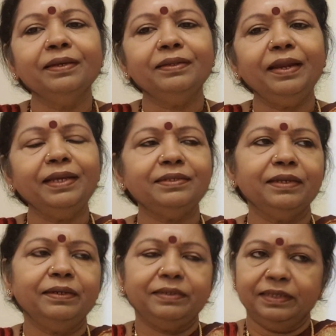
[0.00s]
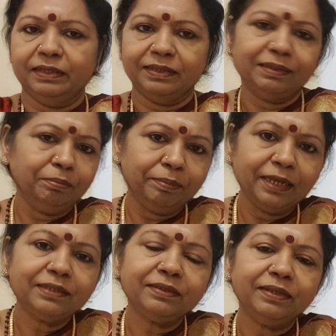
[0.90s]
Then I said, see, the
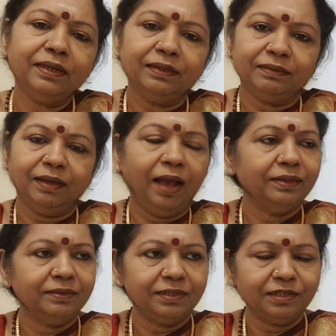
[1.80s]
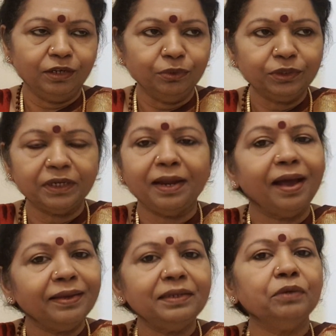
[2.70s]
simplest thing, the solution
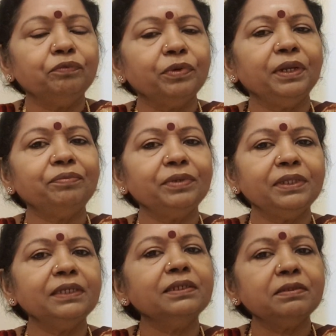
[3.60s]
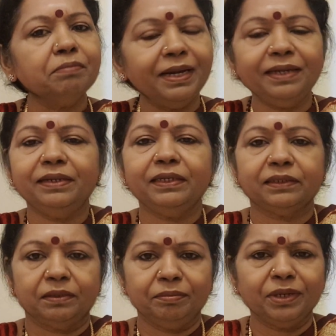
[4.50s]
I give for everything is
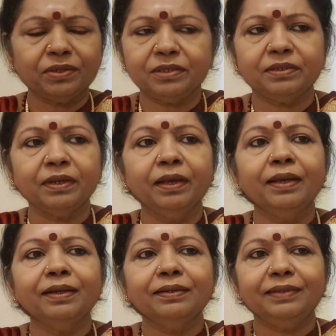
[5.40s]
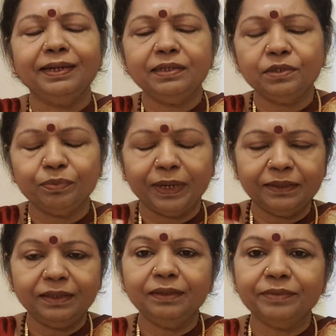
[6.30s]
meditation, because that is
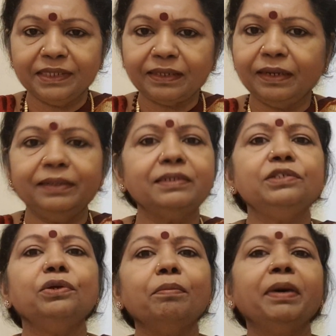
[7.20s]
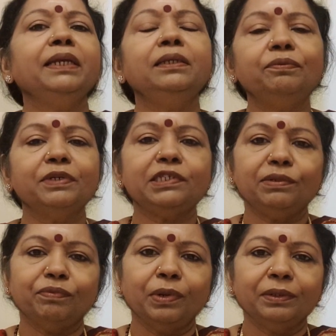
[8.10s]
one thing which clears your mind
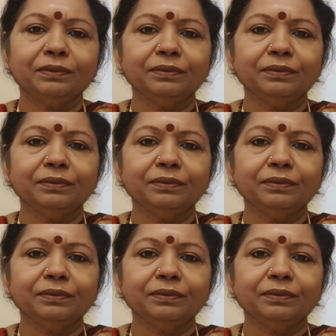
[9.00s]
first of all.